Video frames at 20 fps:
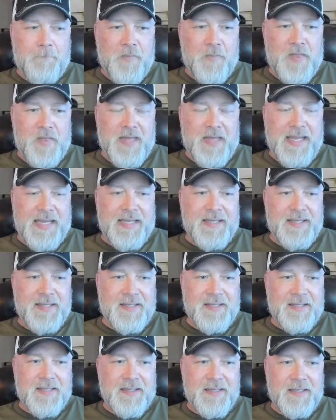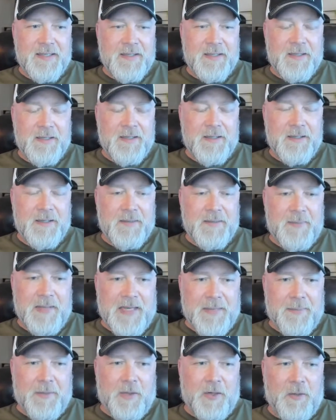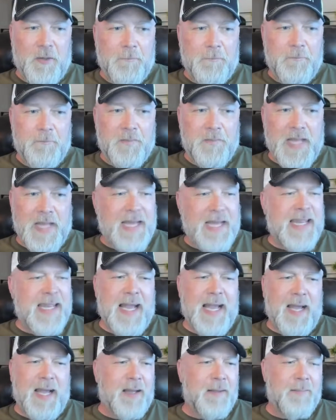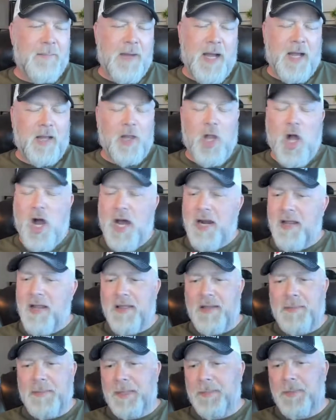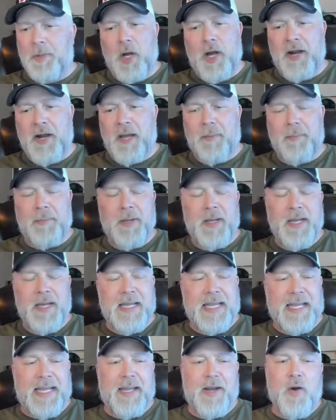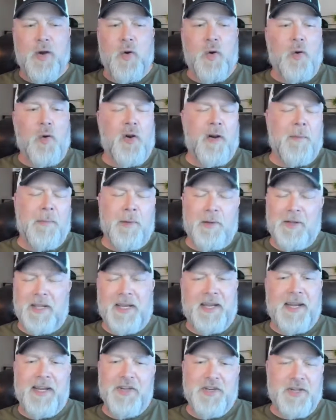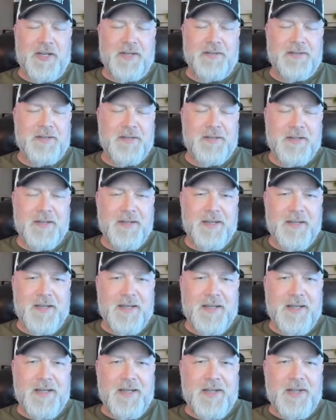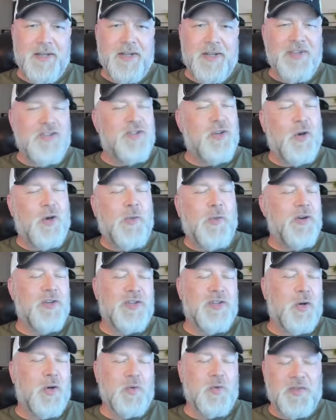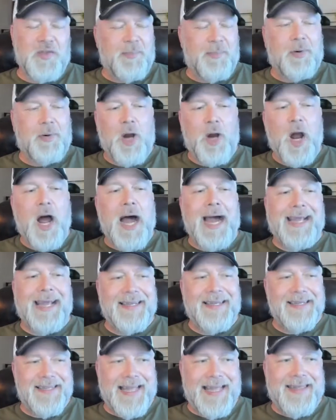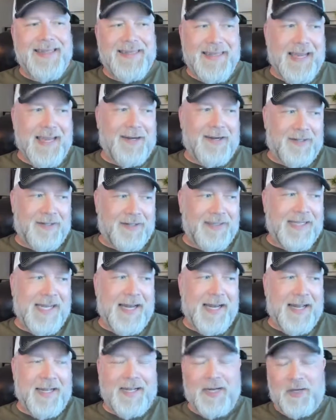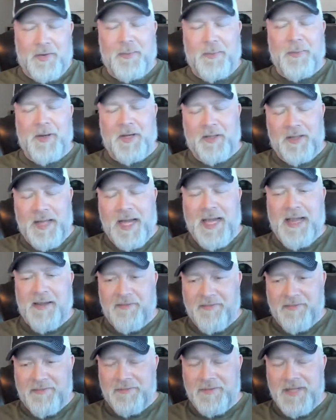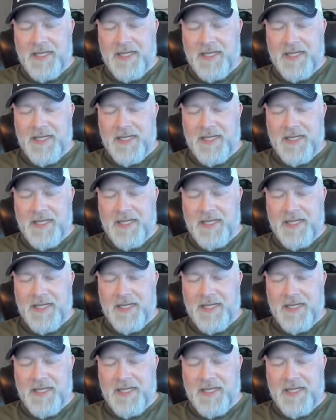these people, and yeah, a lot of them are brought up in horrible conditions. So there's no surprise that they are leading a criminal life.